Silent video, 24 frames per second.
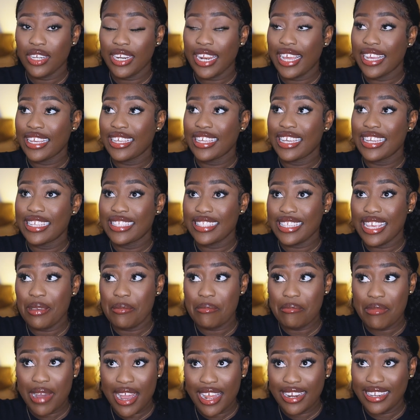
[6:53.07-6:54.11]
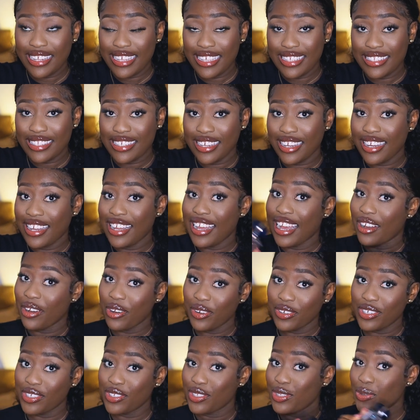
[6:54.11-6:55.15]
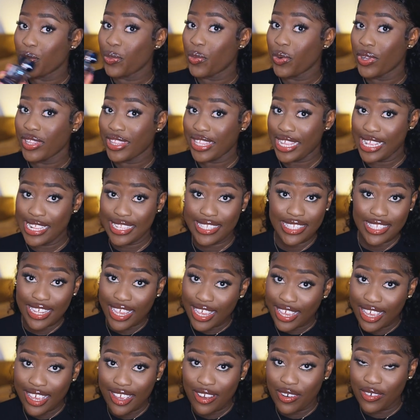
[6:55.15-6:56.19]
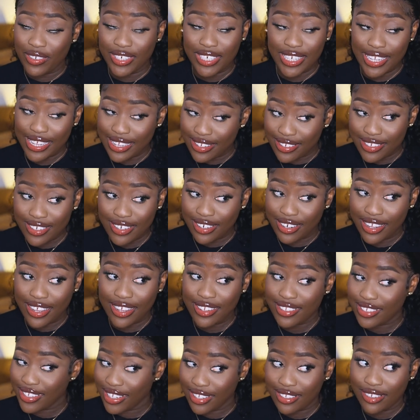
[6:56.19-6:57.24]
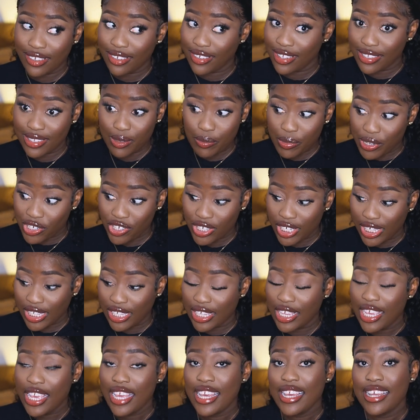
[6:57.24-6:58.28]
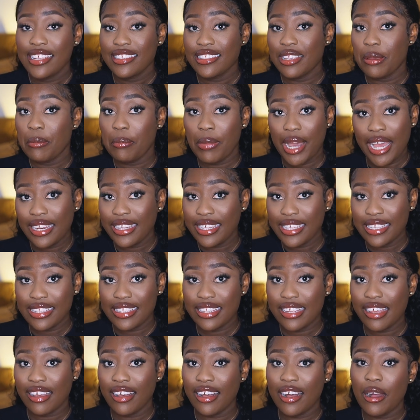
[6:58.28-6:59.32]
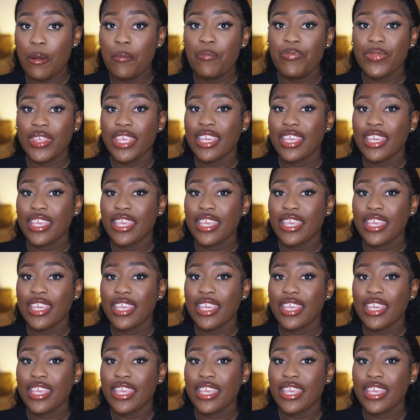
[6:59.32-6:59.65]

Like, it's a man-eater according to what they say on the internet, TikTok especially. It's a man-eater.